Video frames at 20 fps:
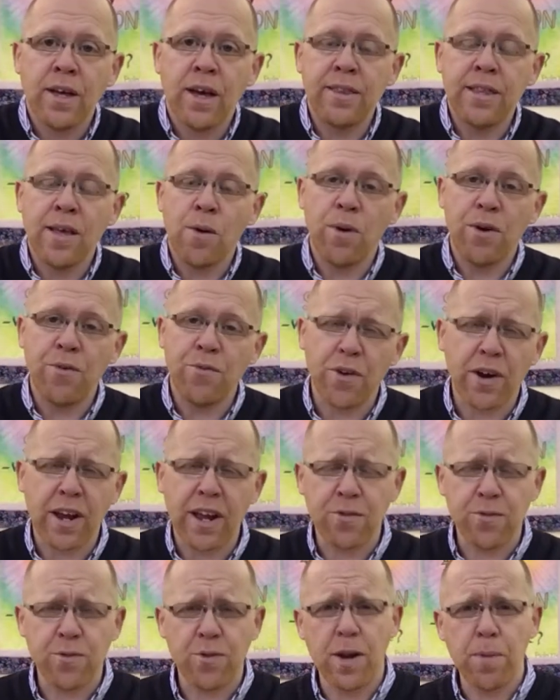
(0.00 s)
And then we
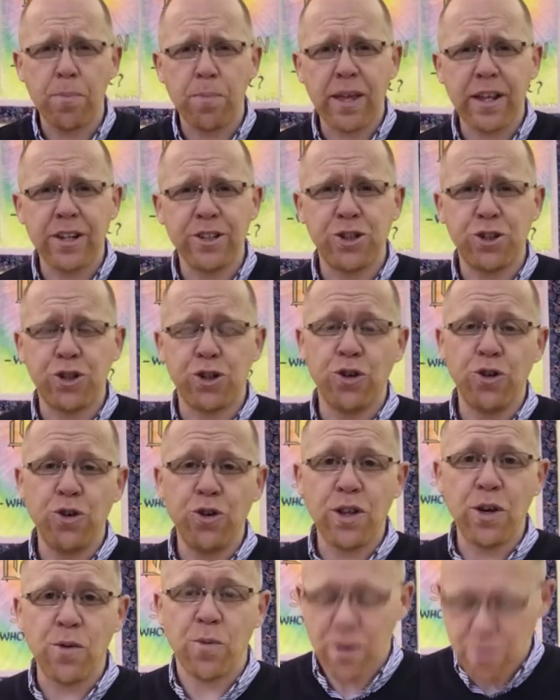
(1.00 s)
forget Philippians
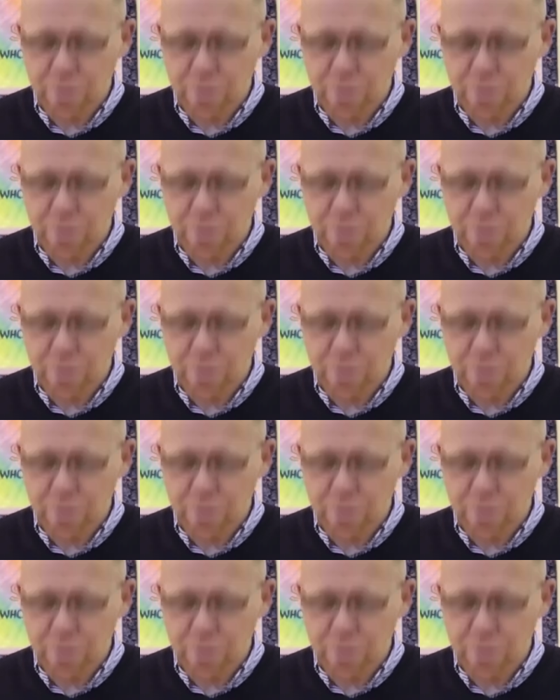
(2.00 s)
2 that